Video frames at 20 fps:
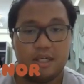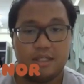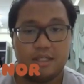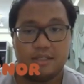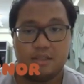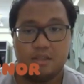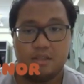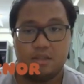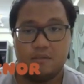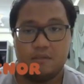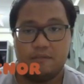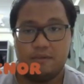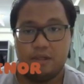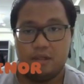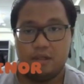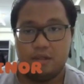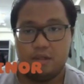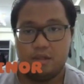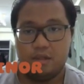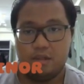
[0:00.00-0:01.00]
So
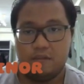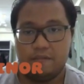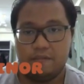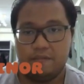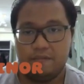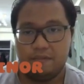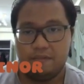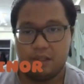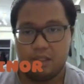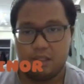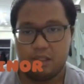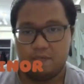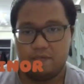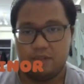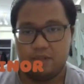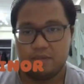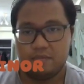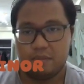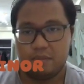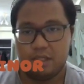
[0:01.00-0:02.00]
for the
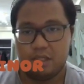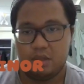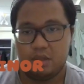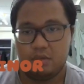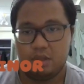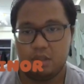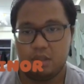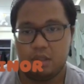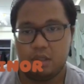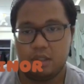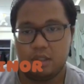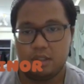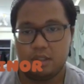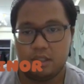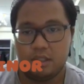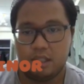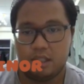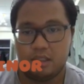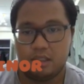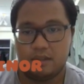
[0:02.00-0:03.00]
first minor, we got
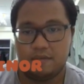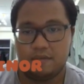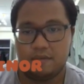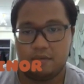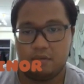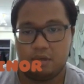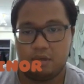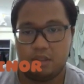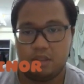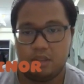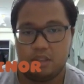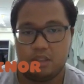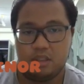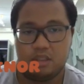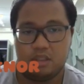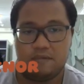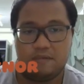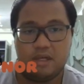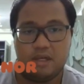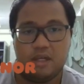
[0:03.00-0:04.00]
negative
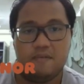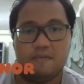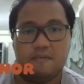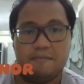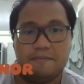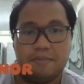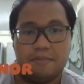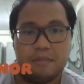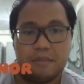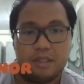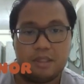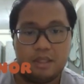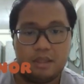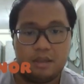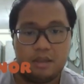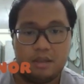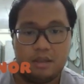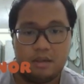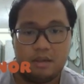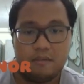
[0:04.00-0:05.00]
235.
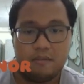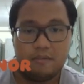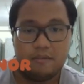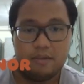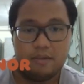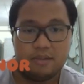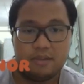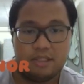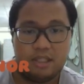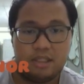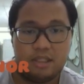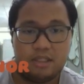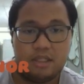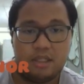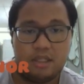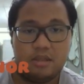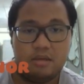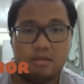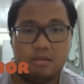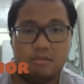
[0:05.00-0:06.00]
For
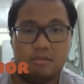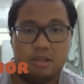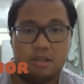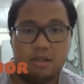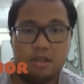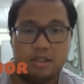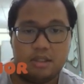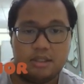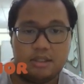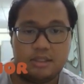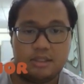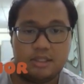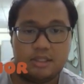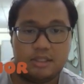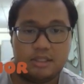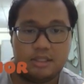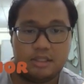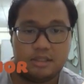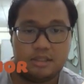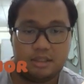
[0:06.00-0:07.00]
second, we got
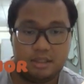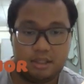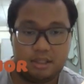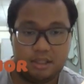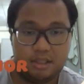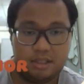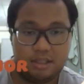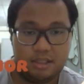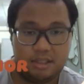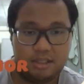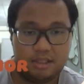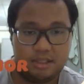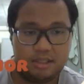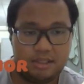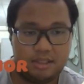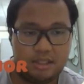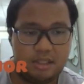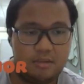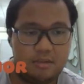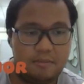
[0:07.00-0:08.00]

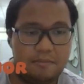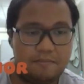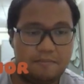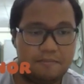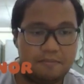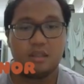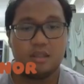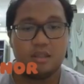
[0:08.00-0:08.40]
660.